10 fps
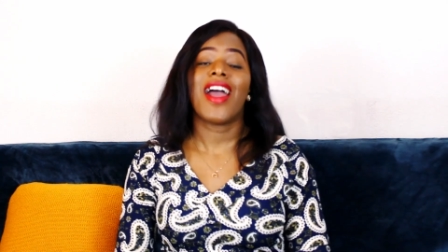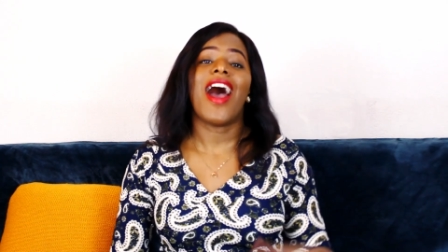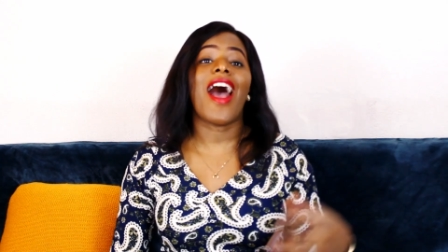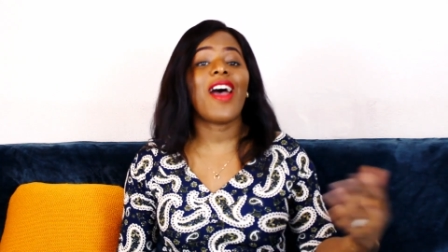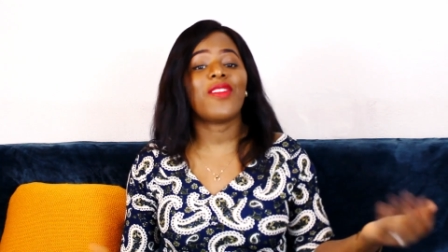
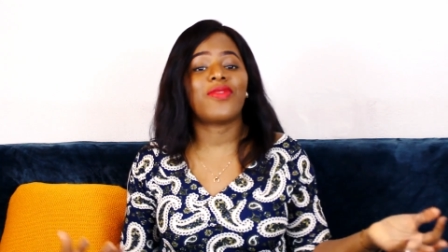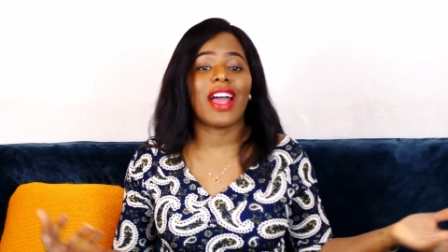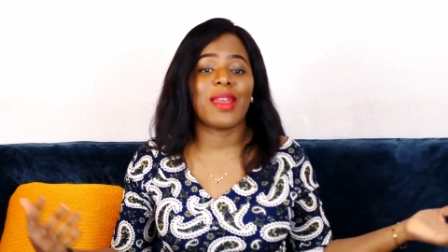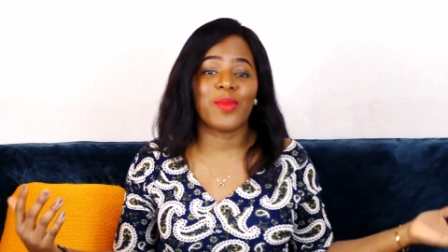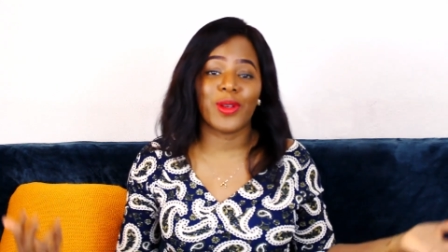
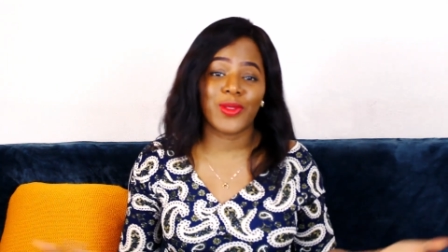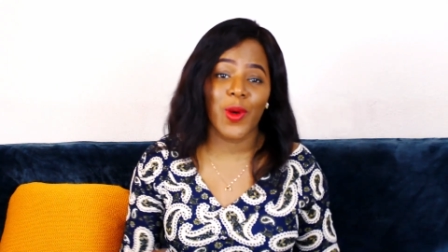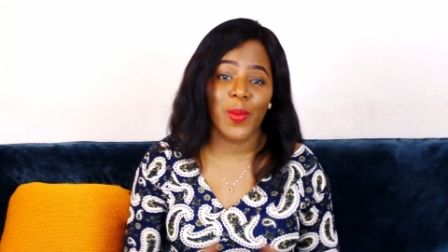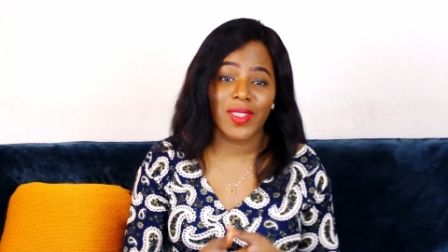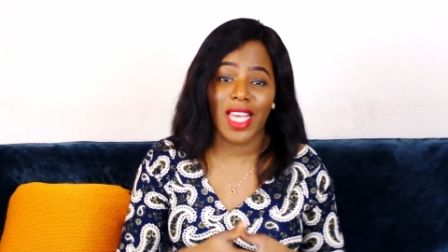However, in most
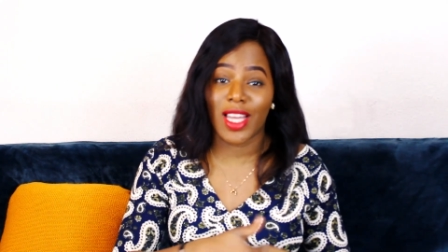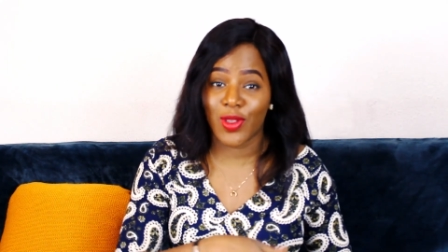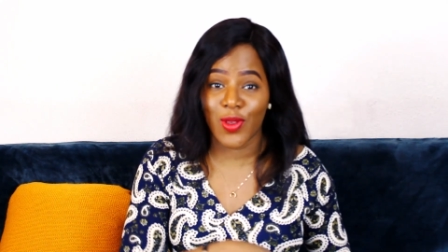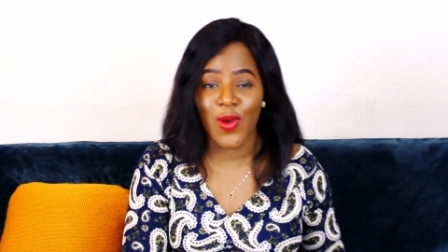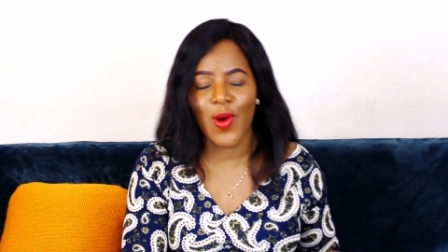homes now,
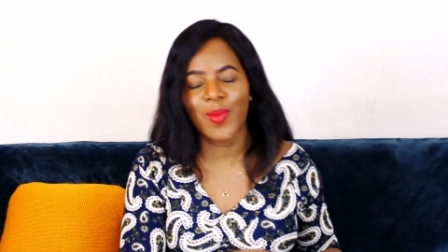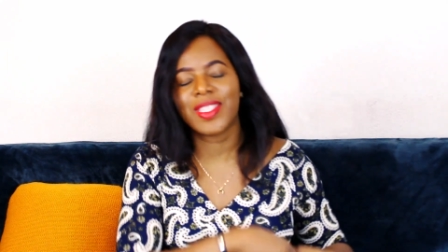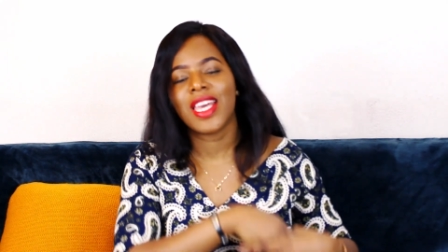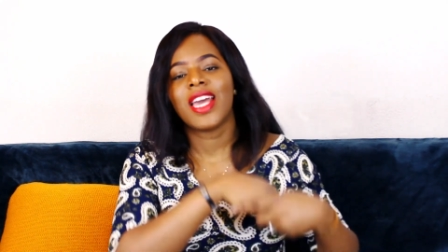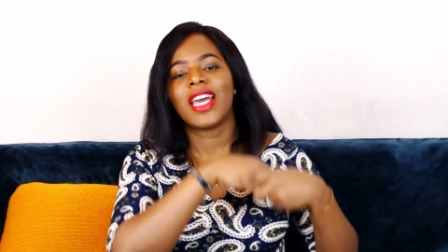new
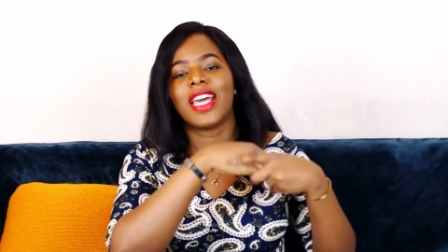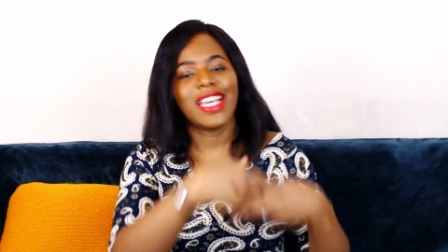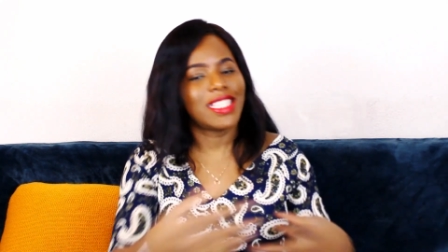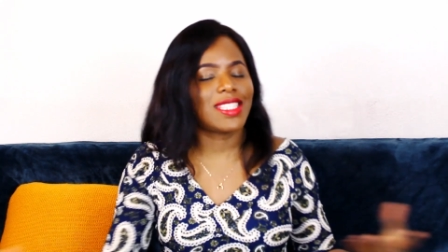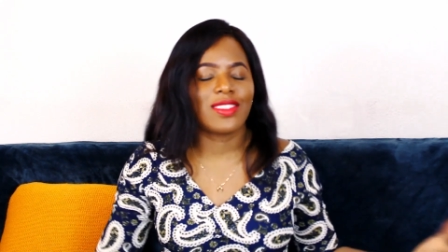homes,
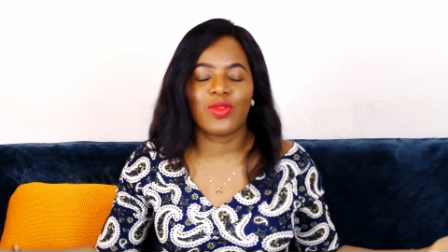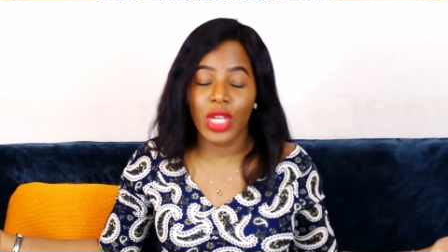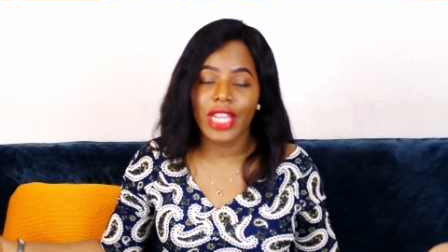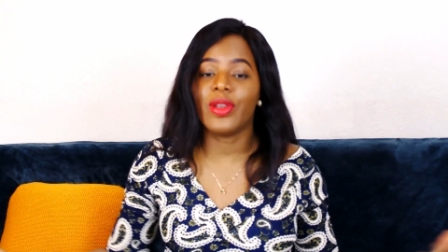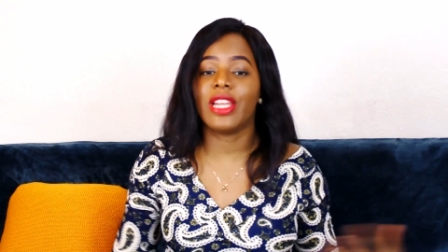it's
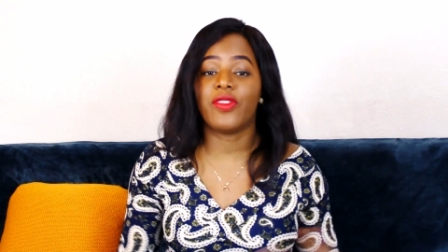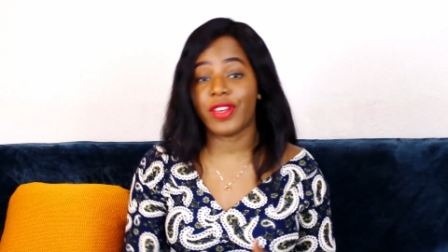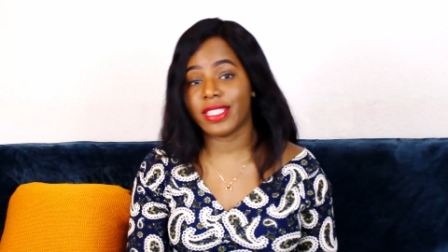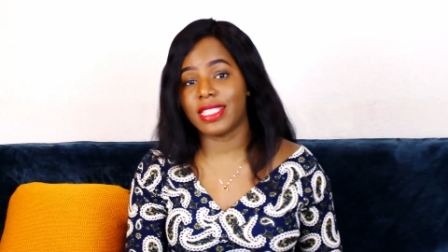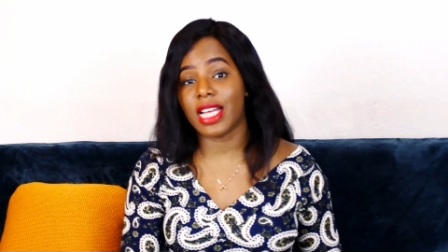really
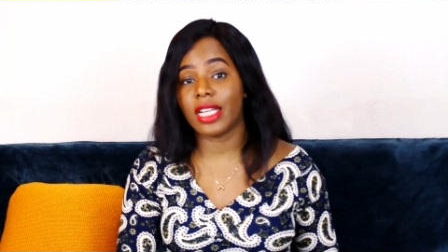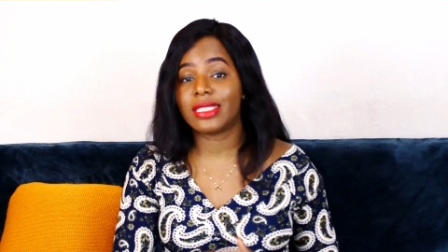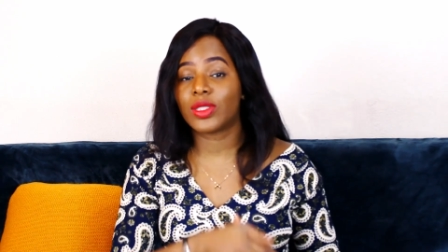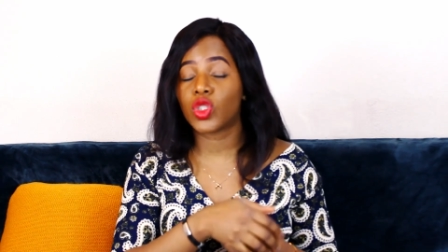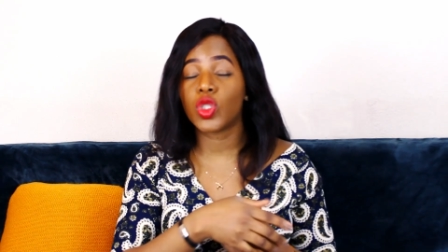phasing out
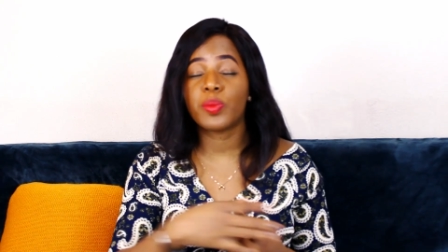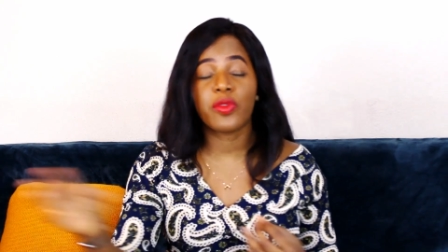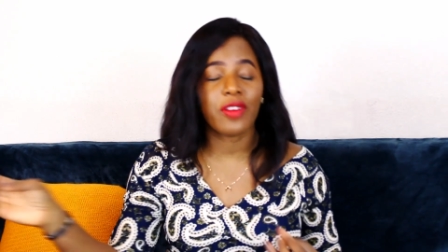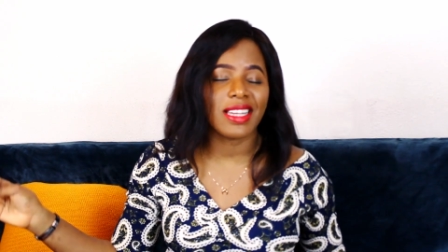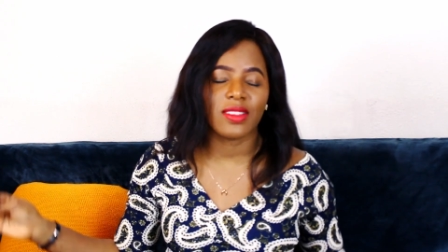super
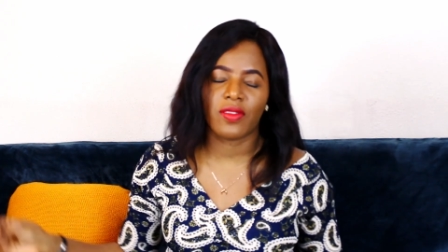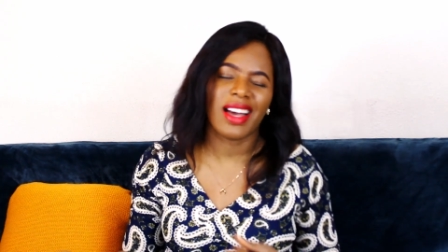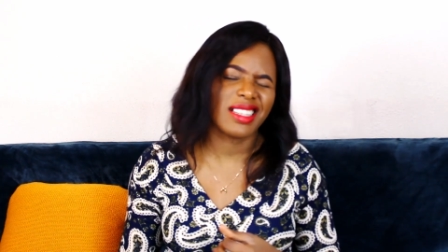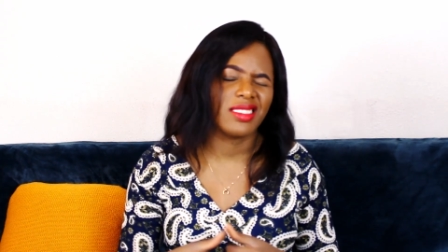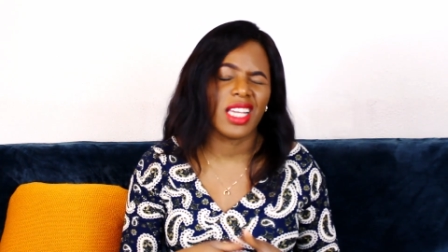fast. In
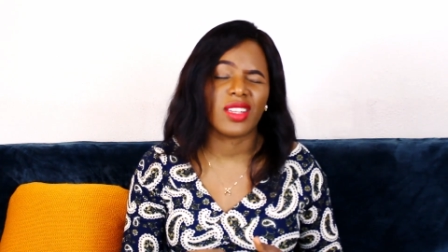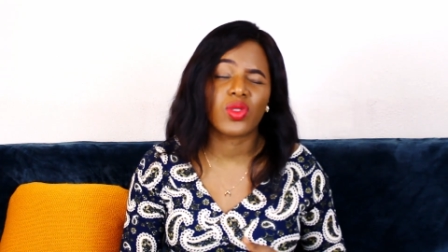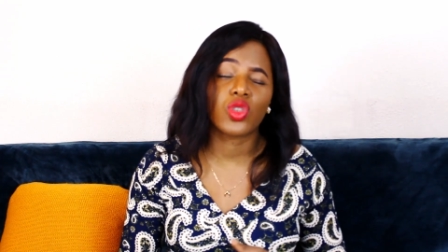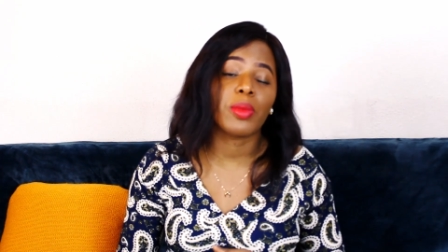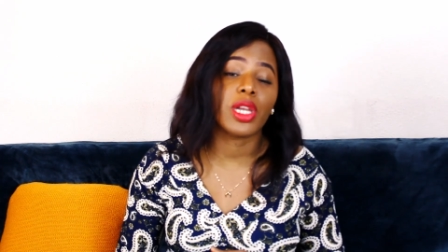fact, there are
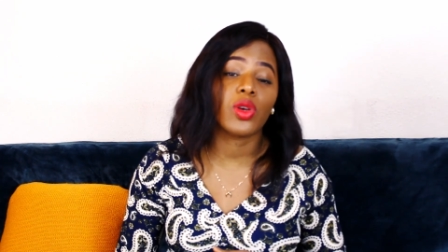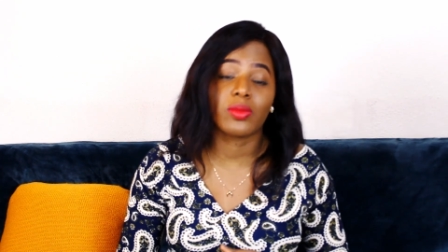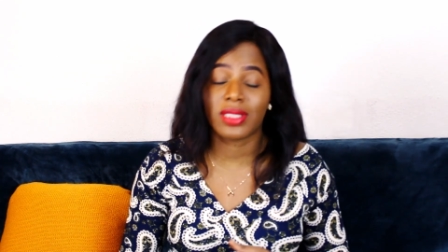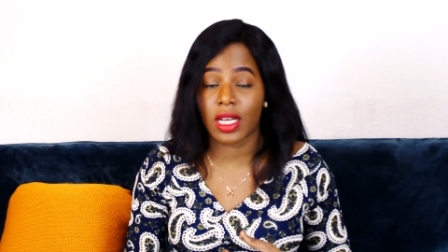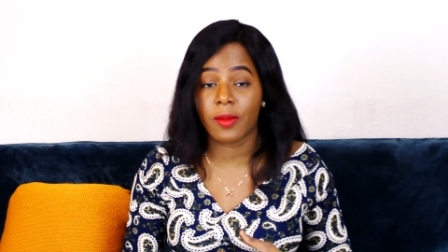so many
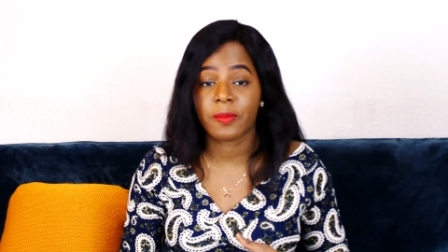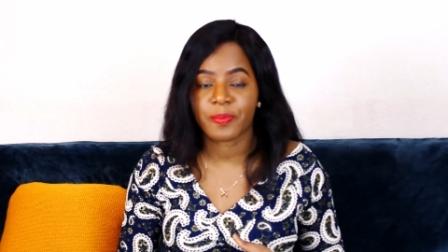homes now,